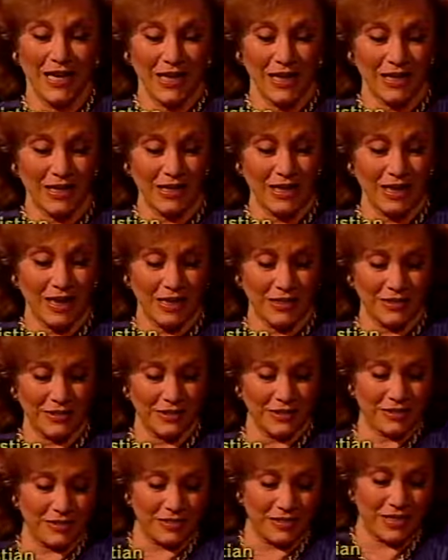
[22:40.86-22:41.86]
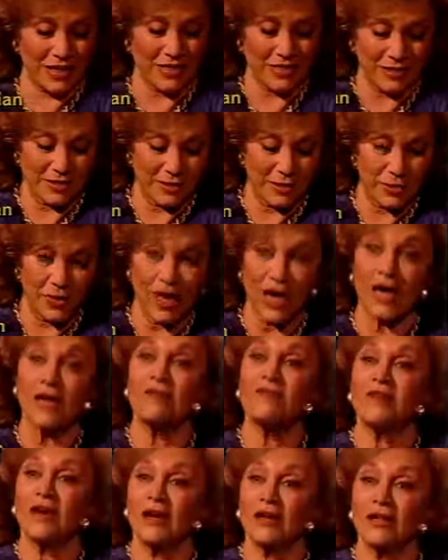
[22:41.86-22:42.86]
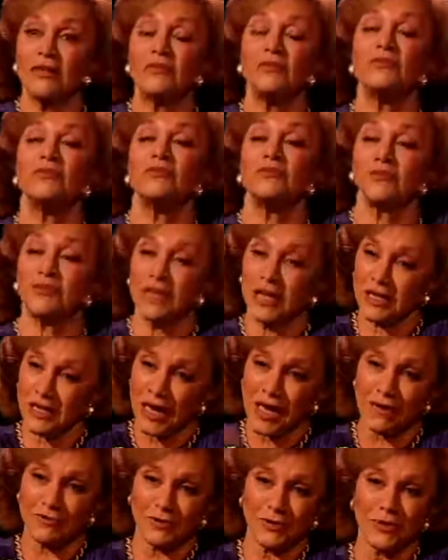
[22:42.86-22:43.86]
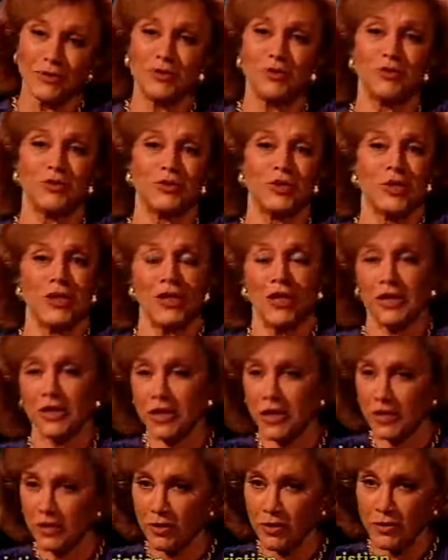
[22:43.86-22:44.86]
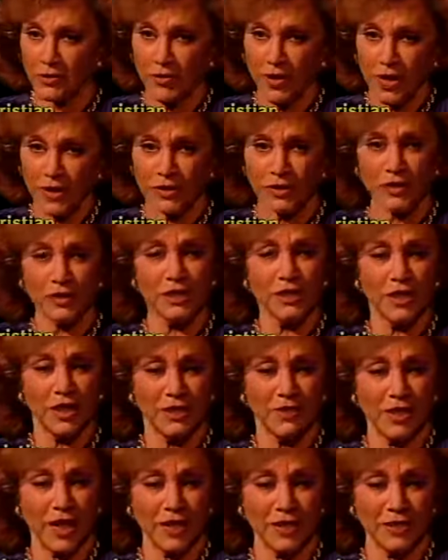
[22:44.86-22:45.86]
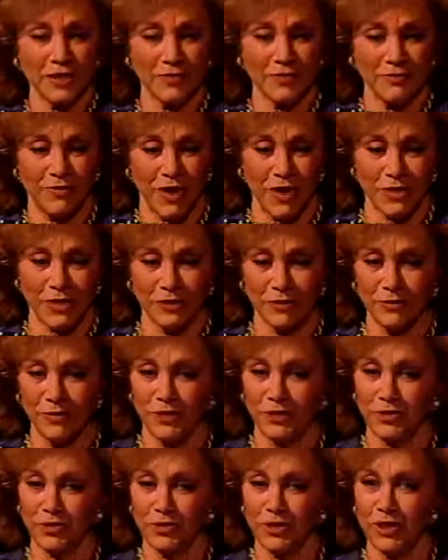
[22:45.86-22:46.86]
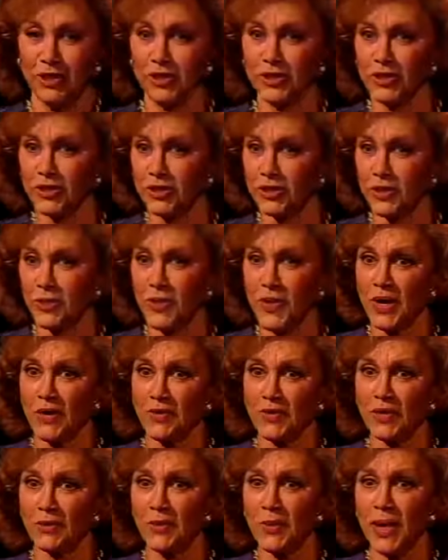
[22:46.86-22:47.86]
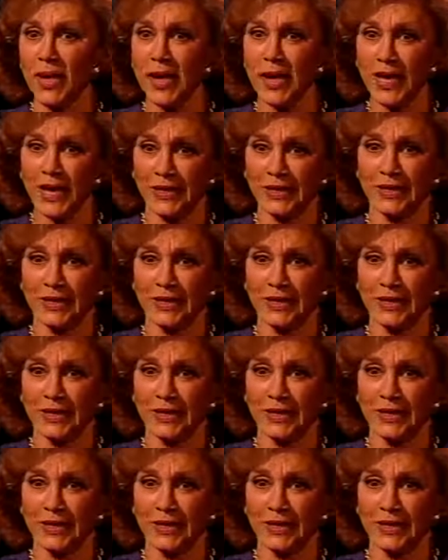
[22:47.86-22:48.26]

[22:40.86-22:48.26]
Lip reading: And I said to Ava that afternoon, "Can you imagine? He invited me to dinner, and he's a married man."